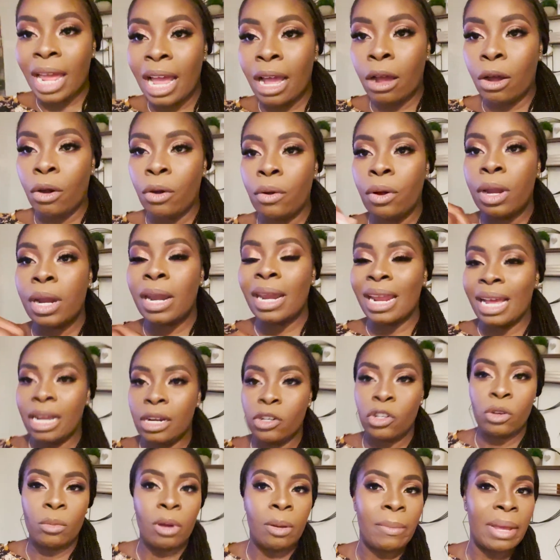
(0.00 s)
how
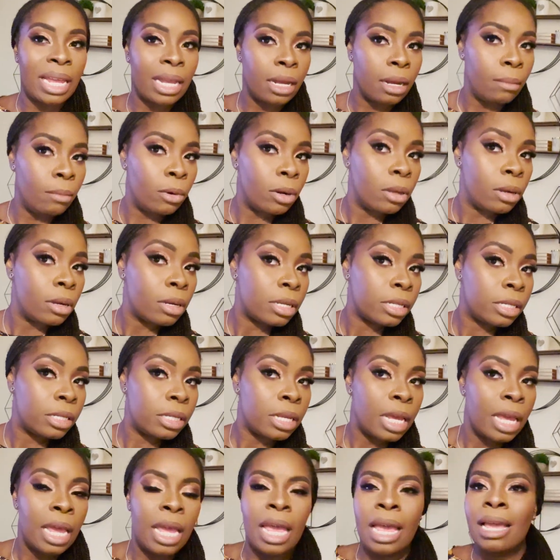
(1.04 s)
natural my makeup looks,
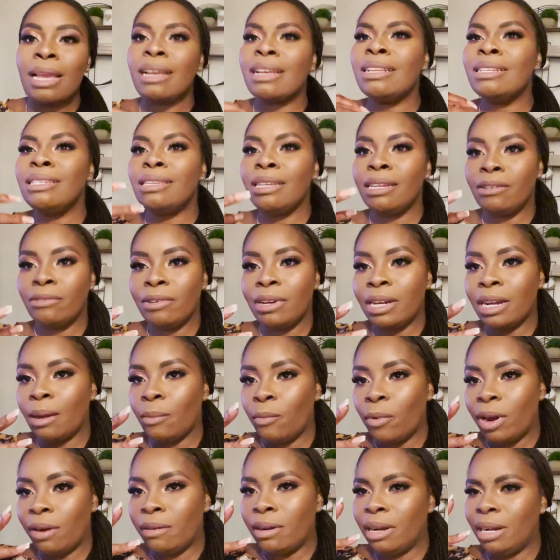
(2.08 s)
considering I'm
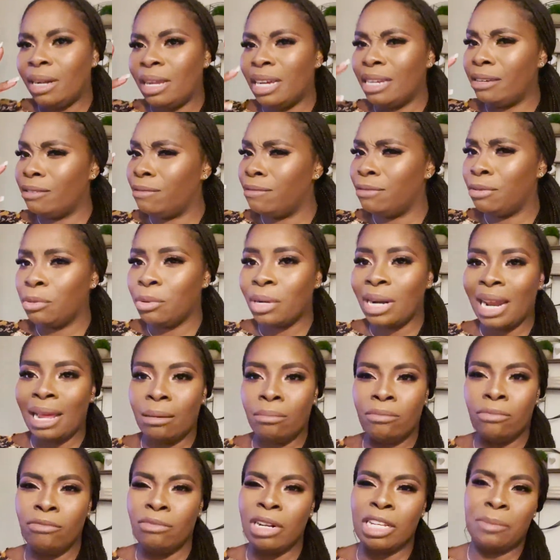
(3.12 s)
wearing like full
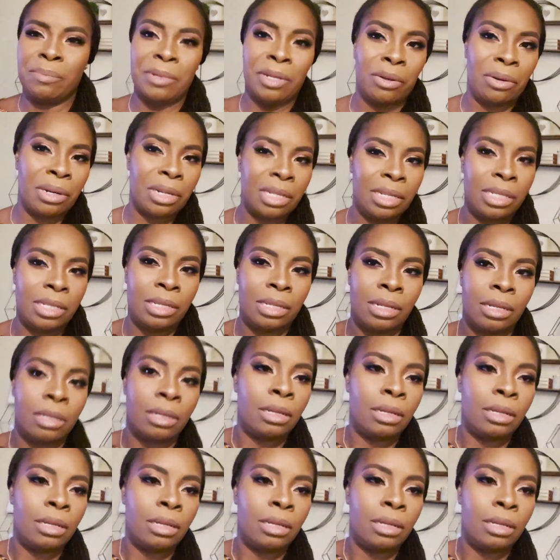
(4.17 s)
glam, let's be honest.